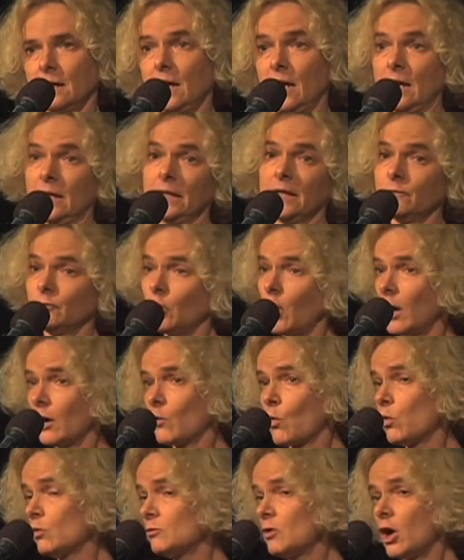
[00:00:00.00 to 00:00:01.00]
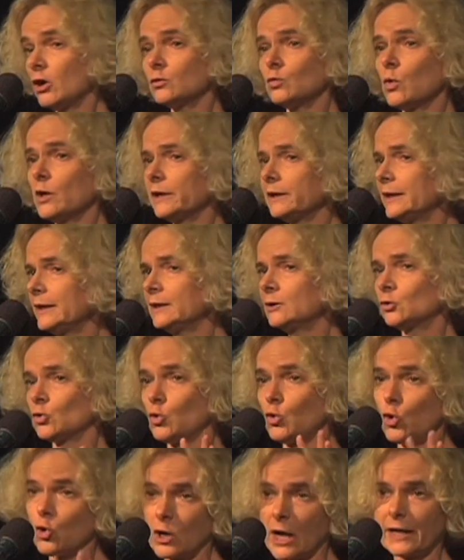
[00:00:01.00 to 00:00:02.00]
And if you are not willing to
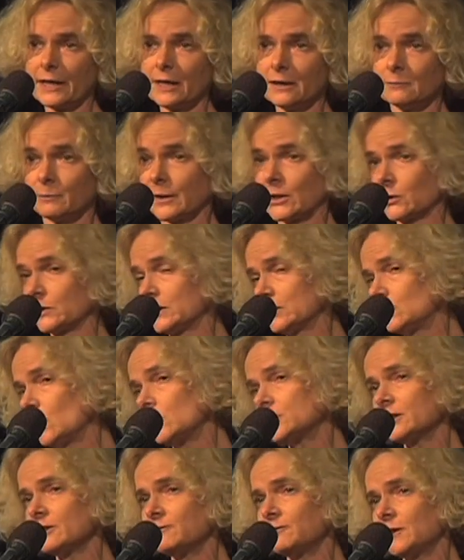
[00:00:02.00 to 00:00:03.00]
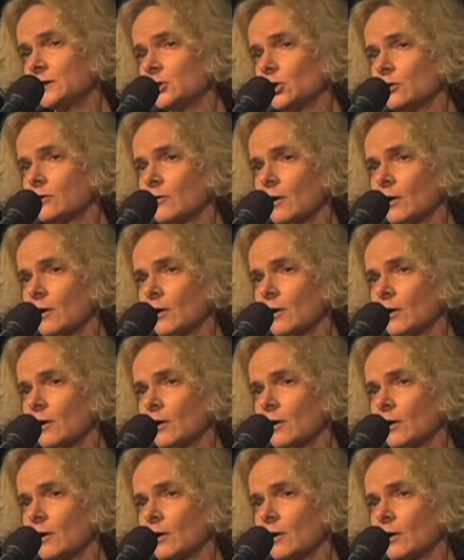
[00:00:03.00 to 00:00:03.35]
look at it because it doesn't fit your